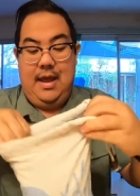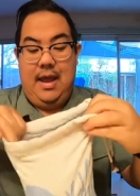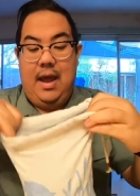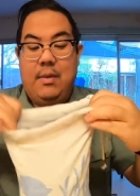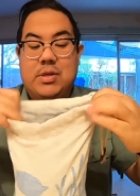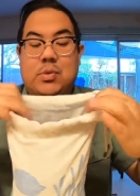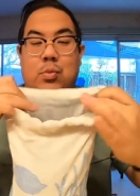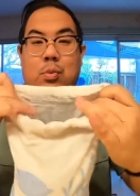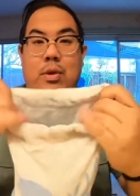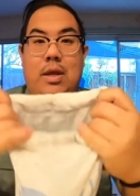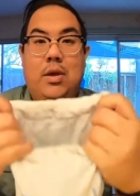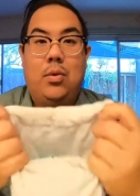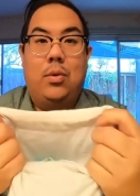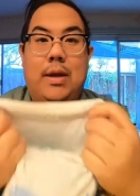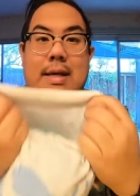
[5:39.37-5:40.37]
And what's really
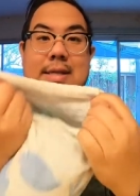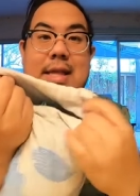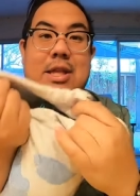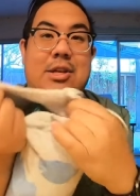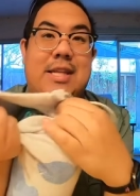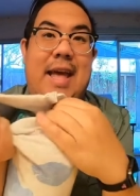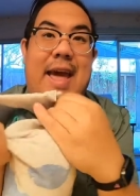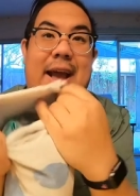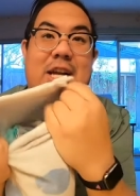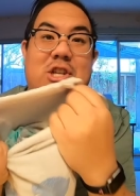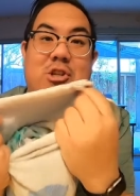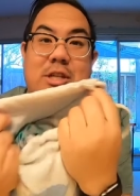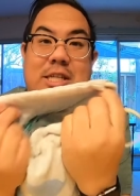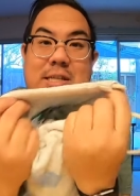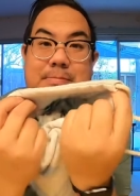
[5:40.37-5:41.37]
cool is that there's
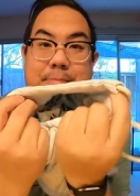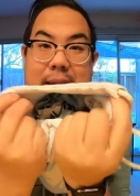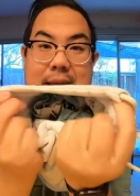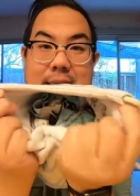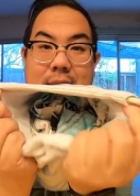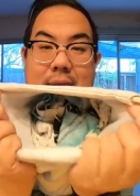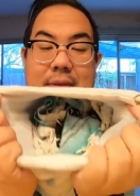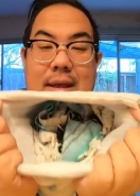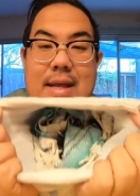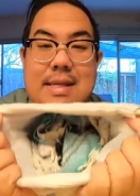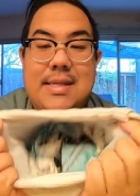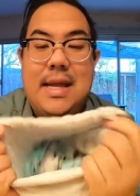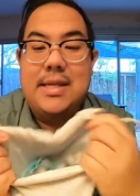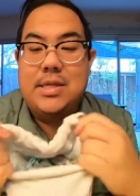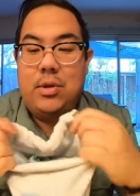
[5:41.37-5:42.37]
extra space on the
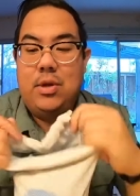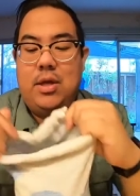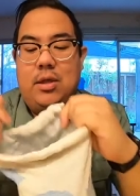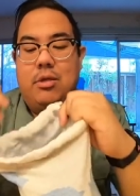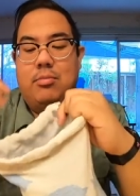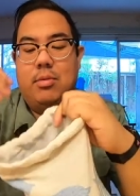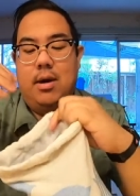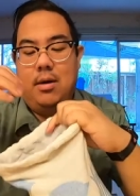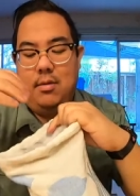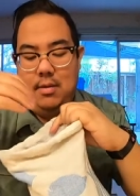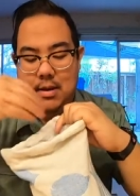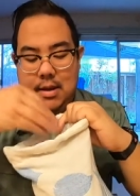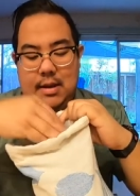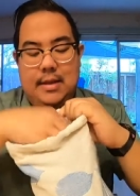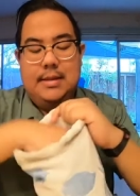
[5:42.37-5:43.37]
inside so you can throw
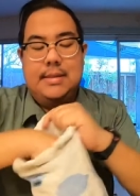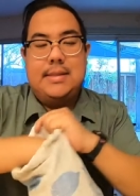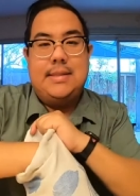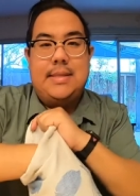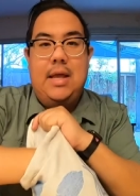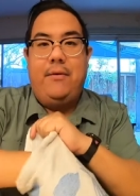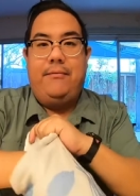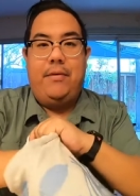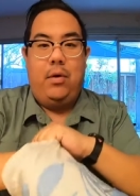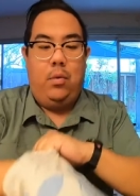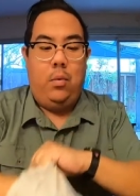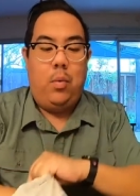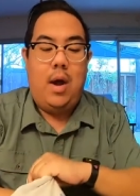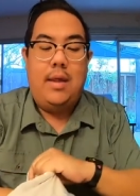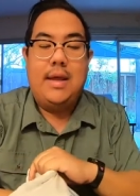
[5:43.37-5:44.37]
cell
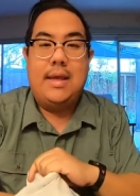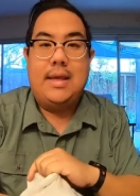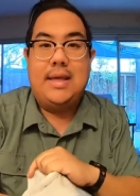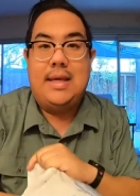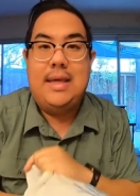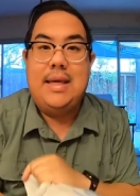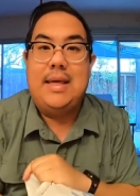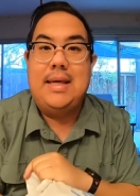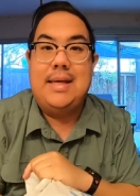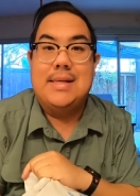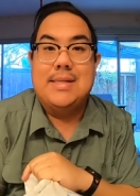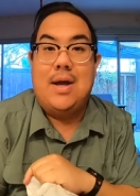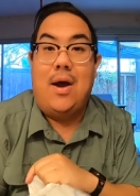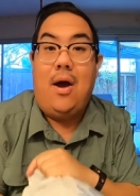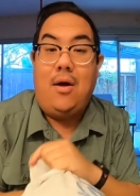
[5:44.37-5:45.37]
phone, wallet,
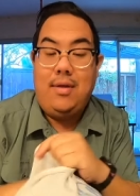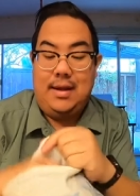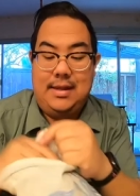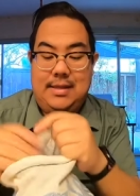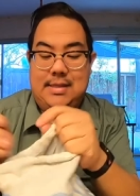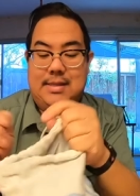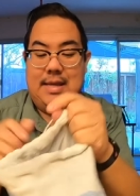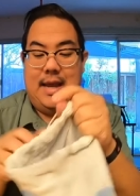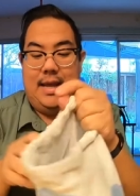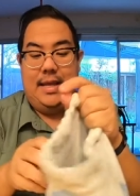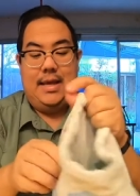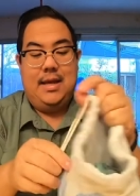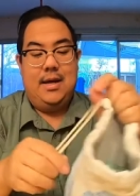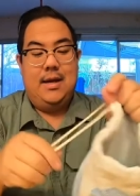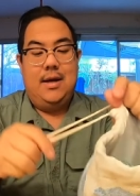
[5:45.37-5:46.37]
keys, all inside
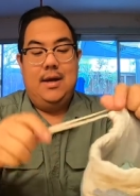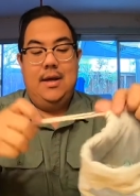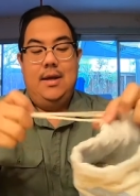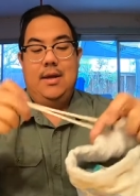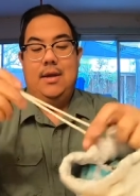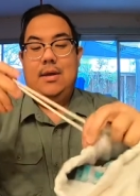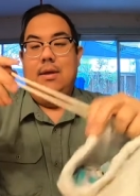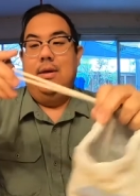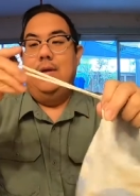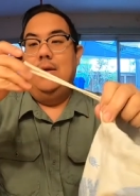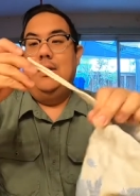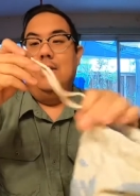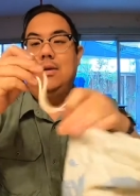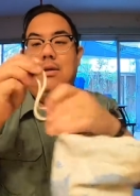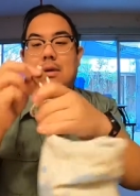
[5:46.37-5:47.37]
here.
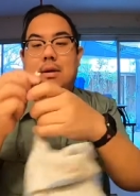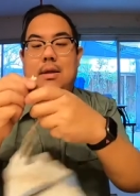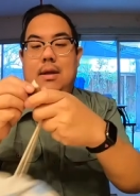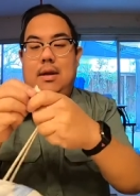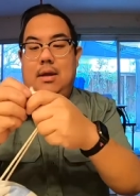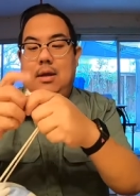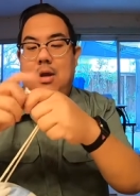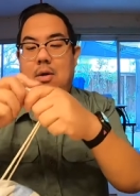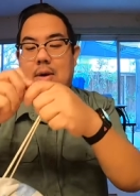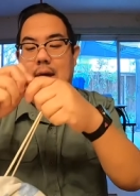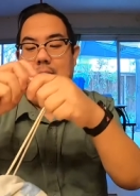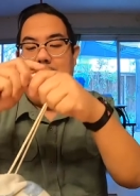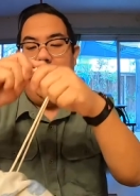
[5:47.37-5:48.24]
Go ahead